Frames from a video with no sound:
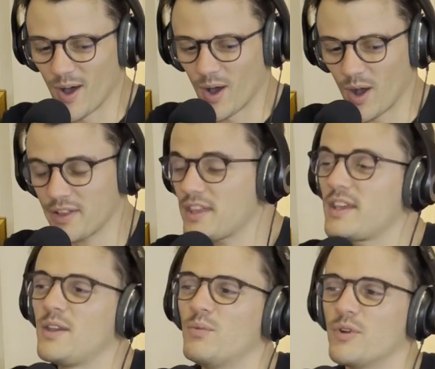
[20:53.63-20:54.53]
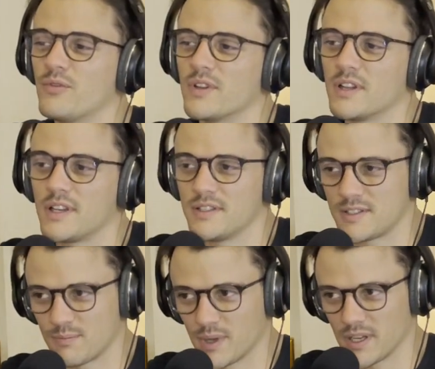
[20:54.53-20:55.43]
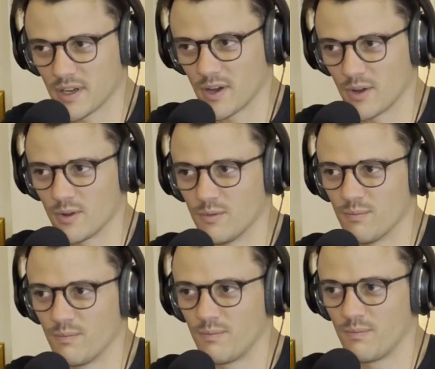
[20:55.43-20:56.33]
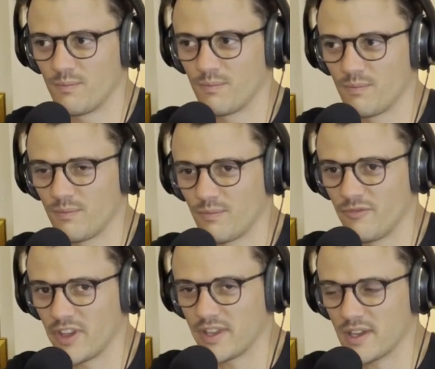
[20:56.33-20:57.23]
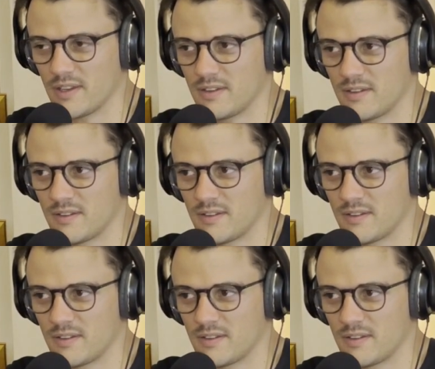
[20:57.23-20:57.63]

I think he would have at least beat home VE.